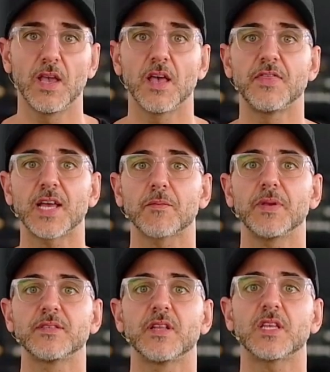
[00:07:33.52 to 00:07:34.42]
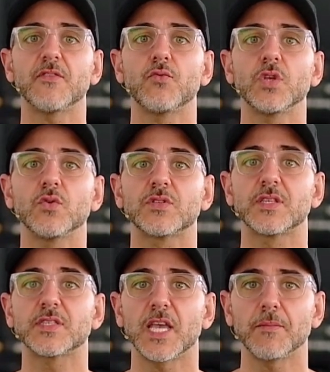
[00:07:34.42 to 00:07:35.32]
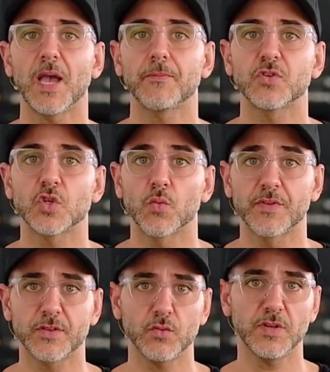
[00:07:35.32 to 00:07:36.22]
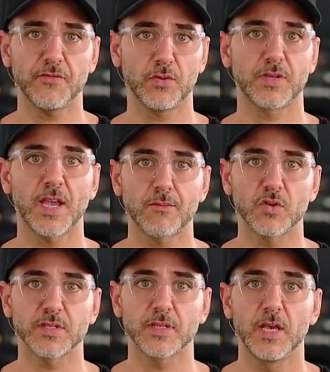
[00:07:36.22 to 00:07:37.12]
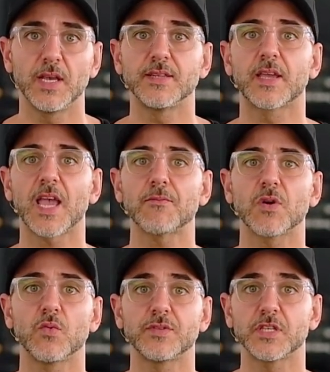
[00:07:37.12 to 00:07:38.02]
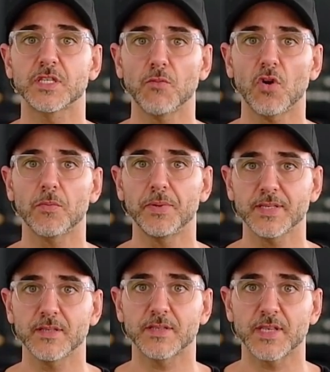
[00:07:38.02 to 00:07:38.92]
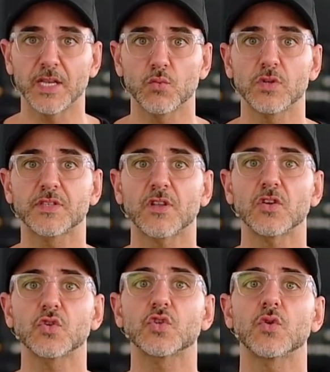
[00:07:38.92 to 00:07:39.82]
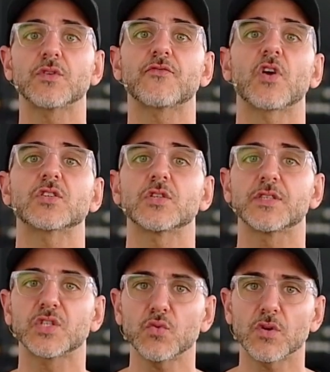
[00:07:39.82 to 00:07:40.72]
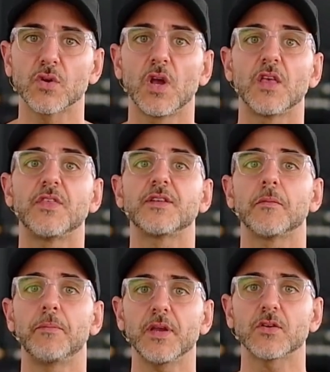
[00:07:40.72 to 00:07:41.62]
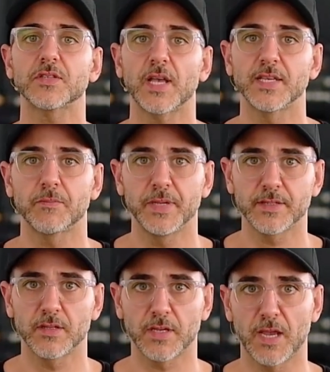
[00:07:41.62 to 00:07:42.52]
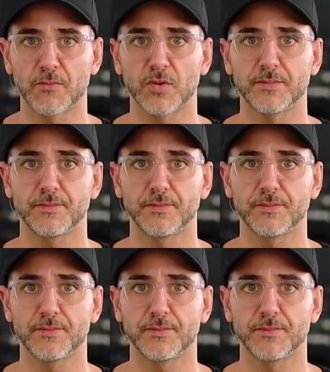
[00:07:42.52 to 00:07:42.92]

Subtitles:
That means that if we use the same aperture with 2 different cameras, the camera with the smaller pixel size will start to show diffraction sooner than the bigger sized pixel camera.